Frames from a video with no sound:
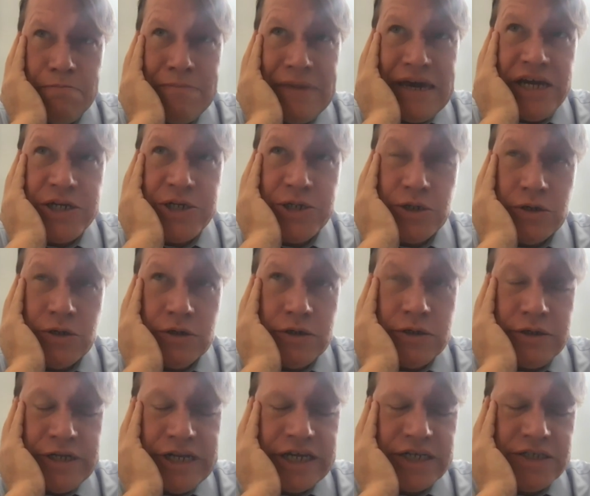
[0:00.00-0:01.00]

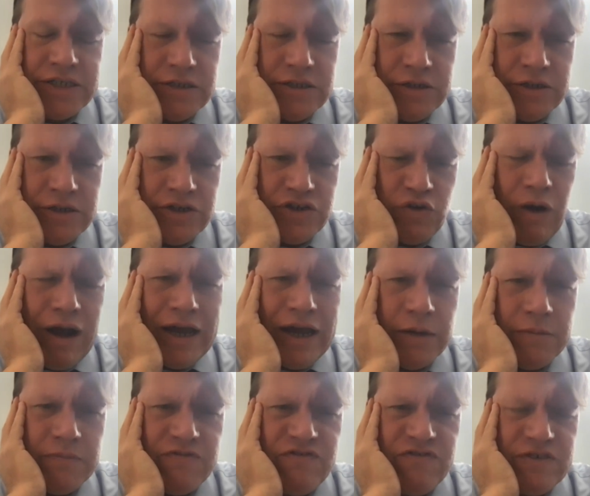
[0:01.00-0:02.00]
major Nixon
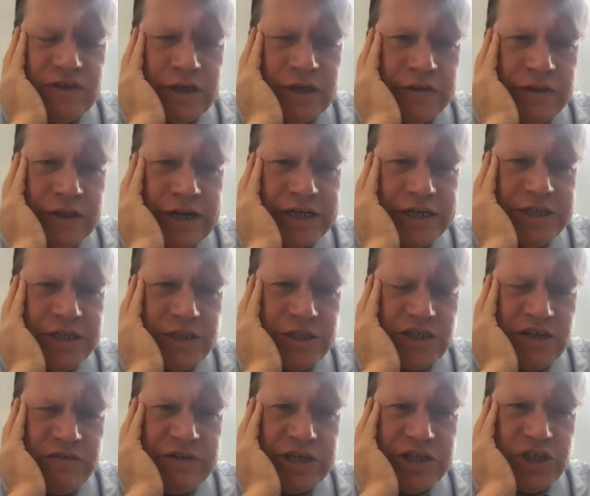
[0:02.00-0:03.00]
triumph in the
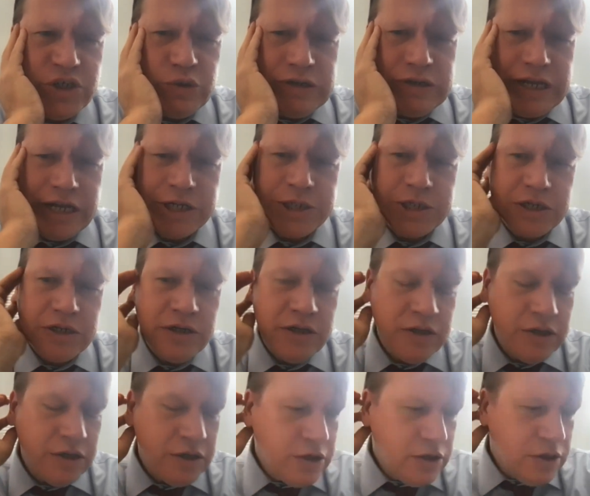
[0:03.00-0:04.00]
1972 election,